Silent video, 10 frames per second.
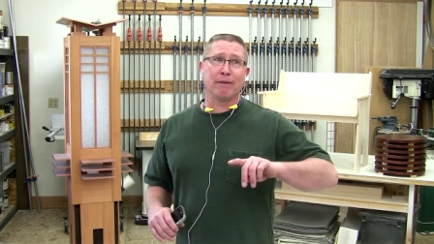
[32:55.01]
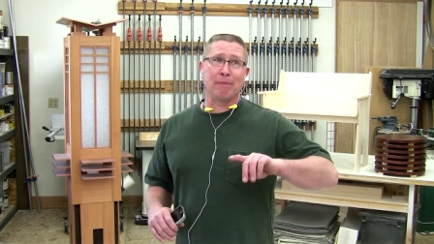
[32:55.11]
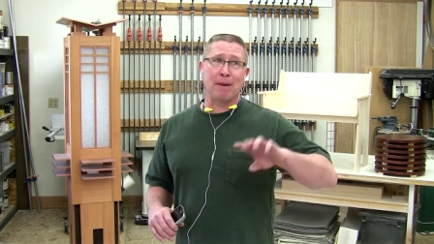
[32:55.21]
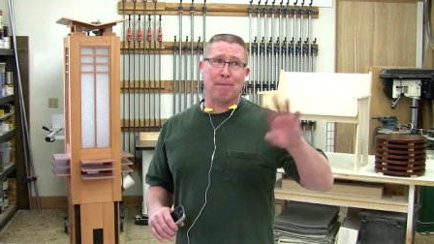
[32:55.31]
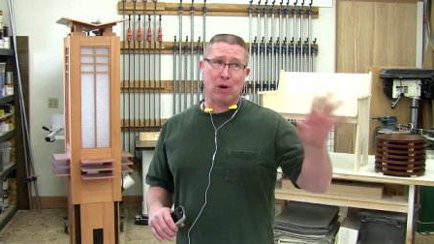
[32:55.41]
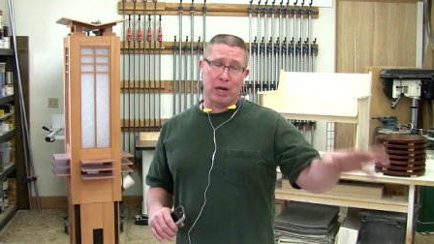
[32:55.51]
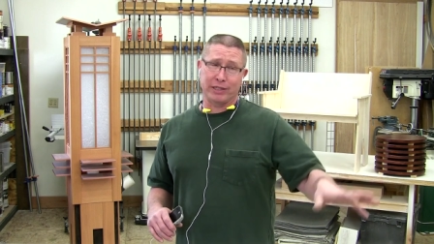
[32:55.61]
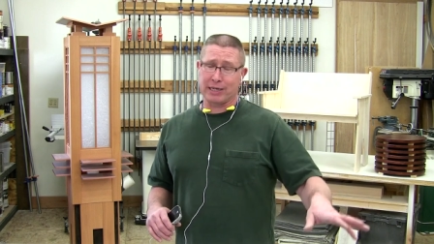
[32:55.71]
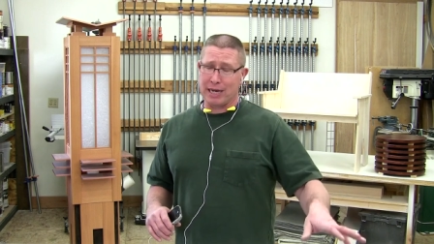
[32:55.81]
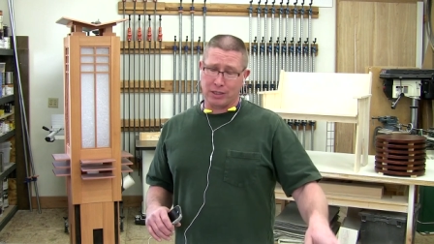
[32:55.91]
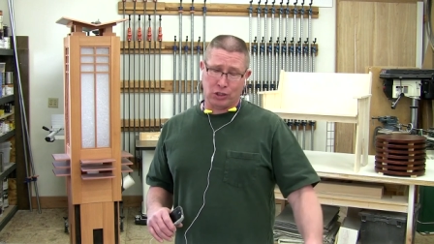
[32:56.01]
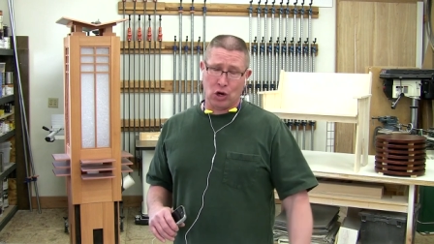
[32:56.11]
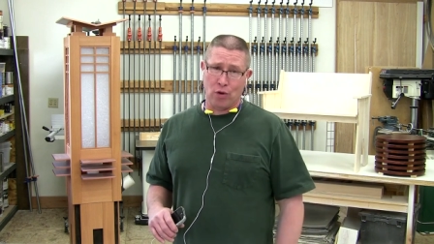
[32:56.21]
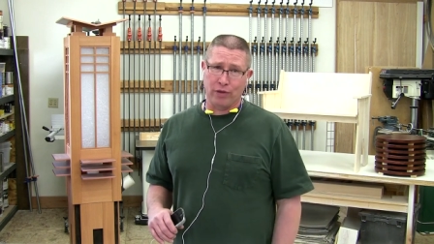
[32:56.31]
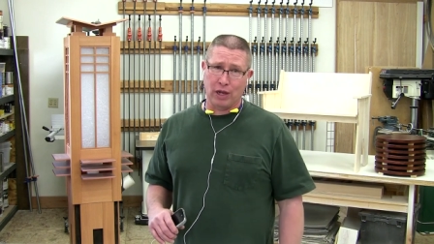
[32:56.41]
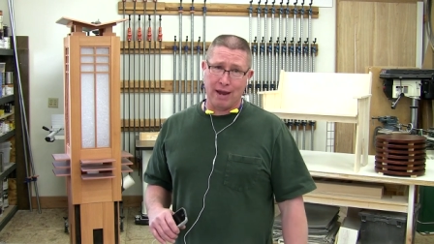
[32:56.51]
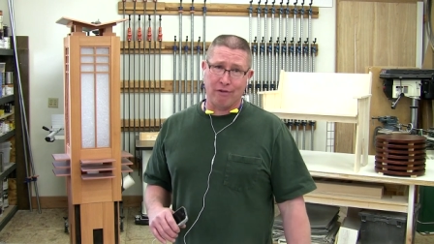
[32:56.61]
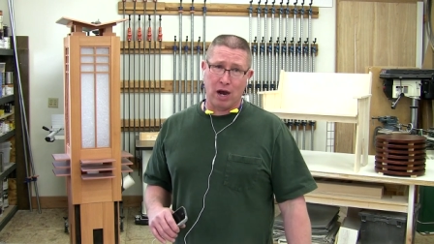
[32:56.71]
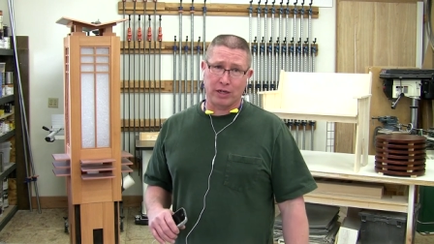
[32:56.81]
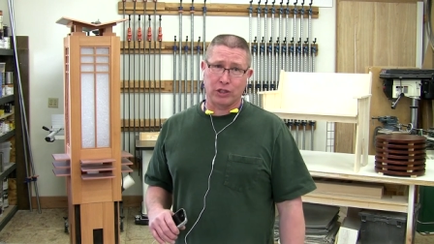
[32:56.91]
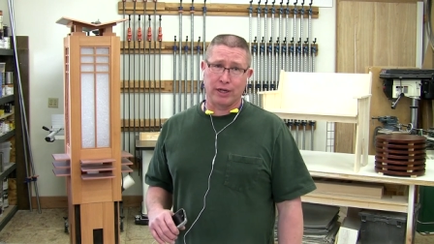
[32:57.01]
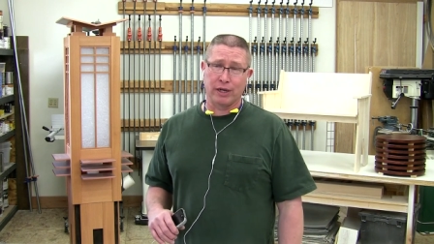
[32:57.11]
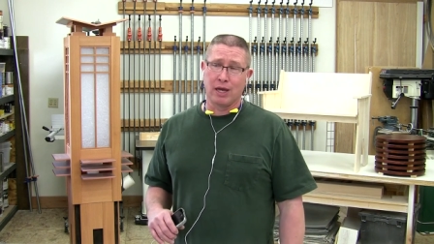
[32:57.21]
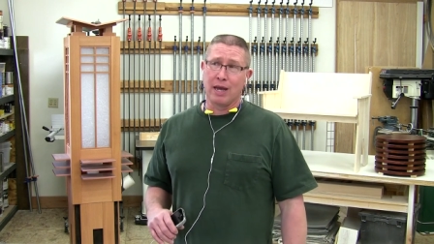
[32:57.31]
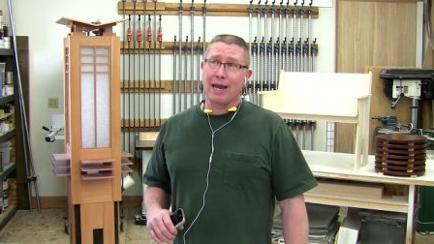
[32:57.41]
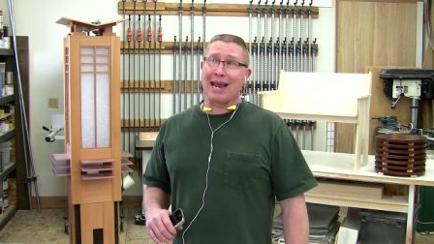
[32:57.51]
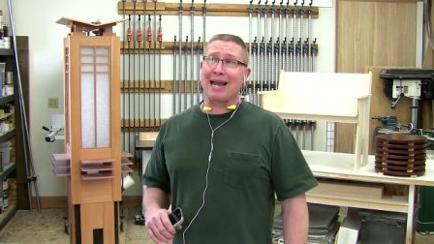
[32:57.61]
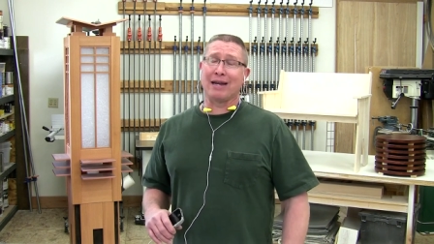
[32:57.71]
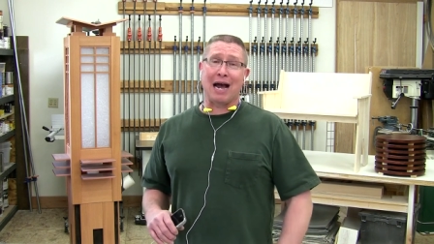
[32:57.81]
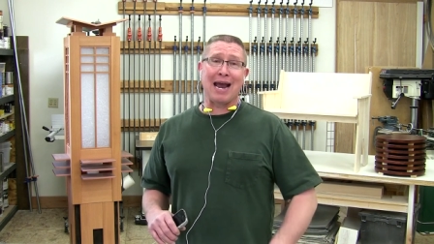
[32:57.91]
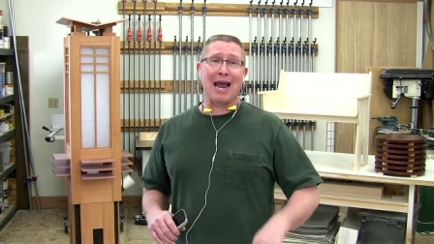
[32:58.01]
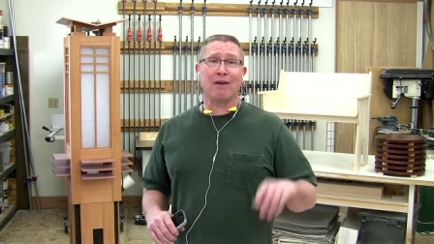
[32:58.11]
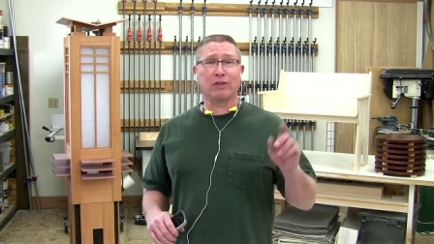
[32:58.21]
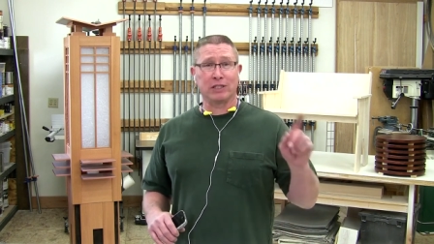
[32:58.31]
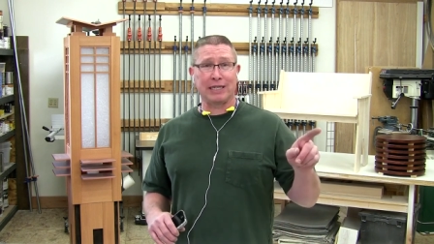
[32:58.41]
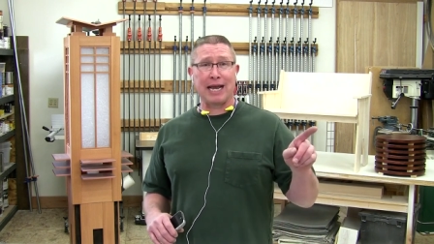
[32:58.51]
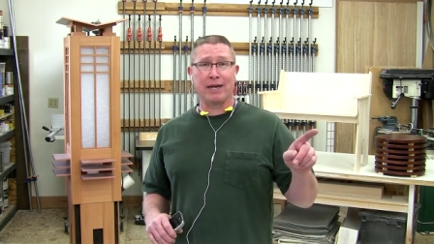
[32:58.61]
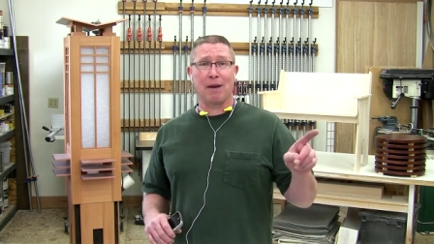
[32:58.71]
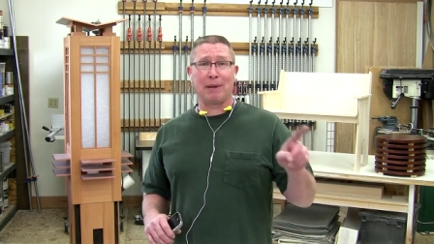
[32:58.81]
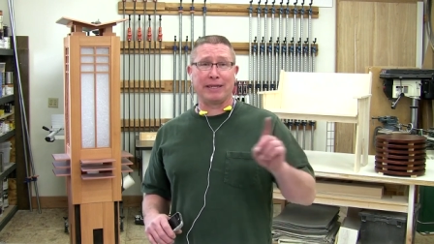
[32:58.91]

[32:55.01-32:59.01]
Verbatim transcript: my project has to go in the live auction and I have to stand up.